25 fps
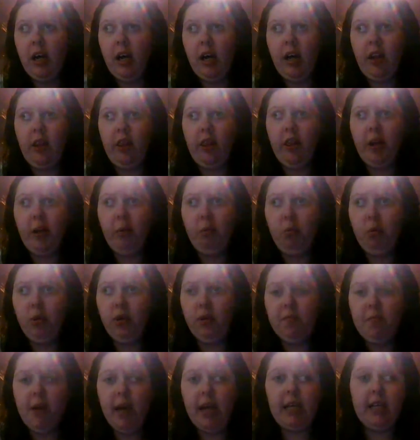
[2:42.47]
and that
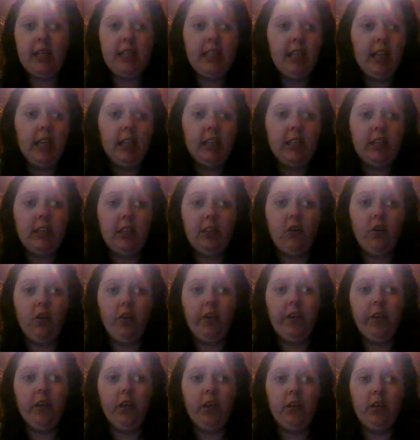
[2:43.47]
would make sense to
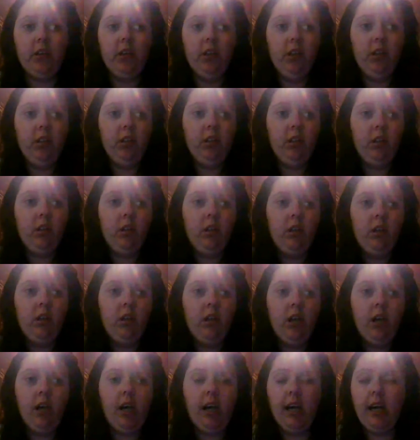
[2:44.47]
others.
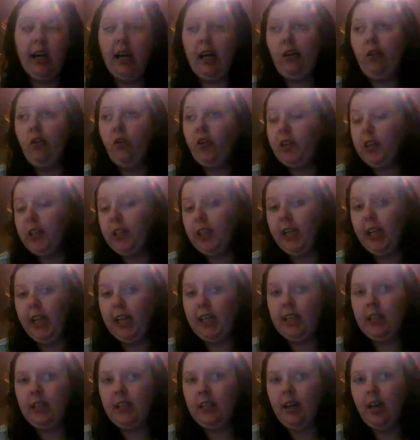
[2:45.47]
And I looked at the
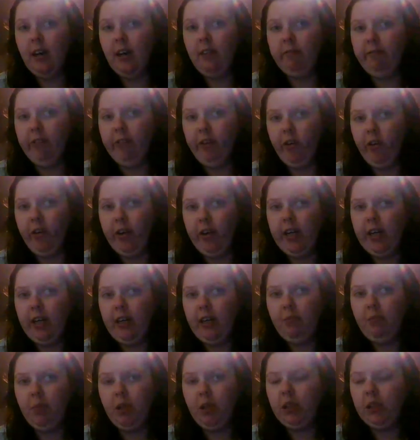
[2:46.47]
internet for
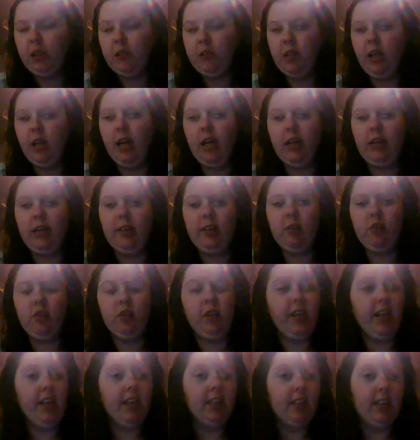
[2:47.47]
it, because I go
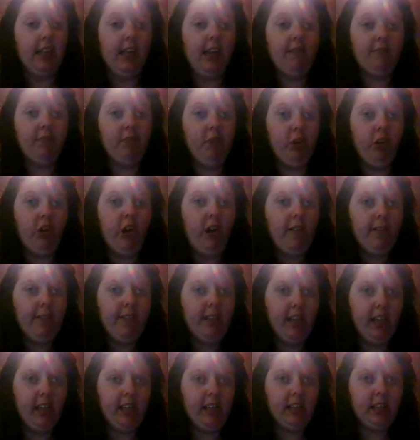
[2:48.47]
to the internet for a lot of
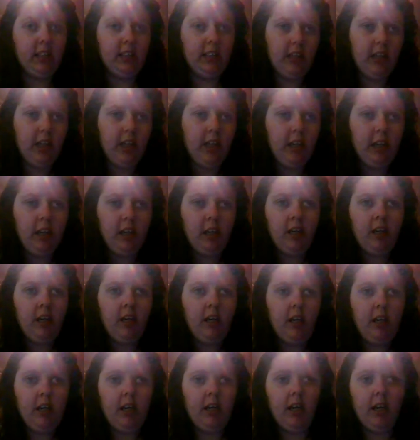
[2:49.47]
things,
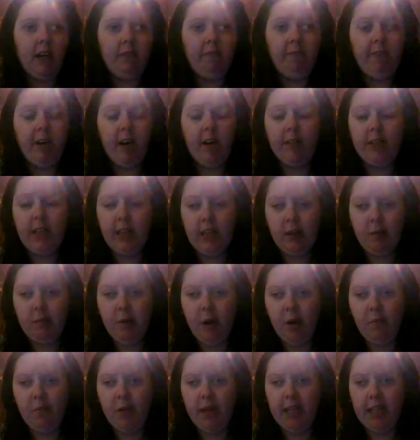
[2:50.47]
and found out
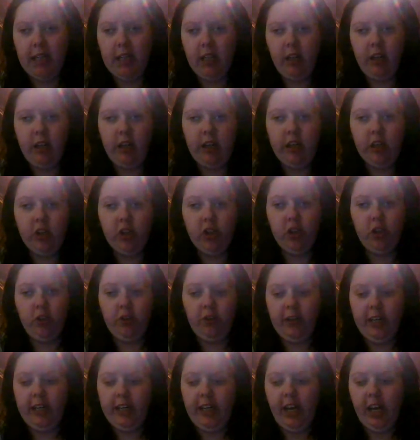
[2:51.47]
about medical alert
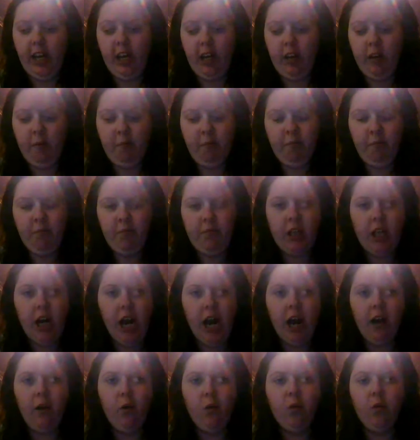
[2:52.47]
jewellery.
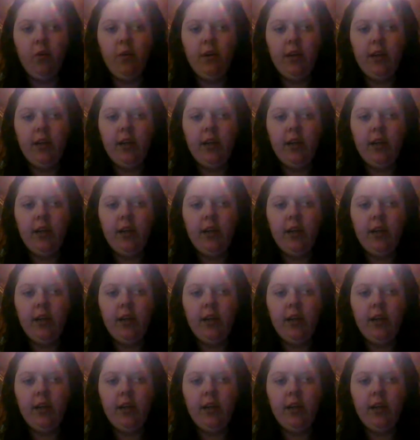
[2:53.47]
Now,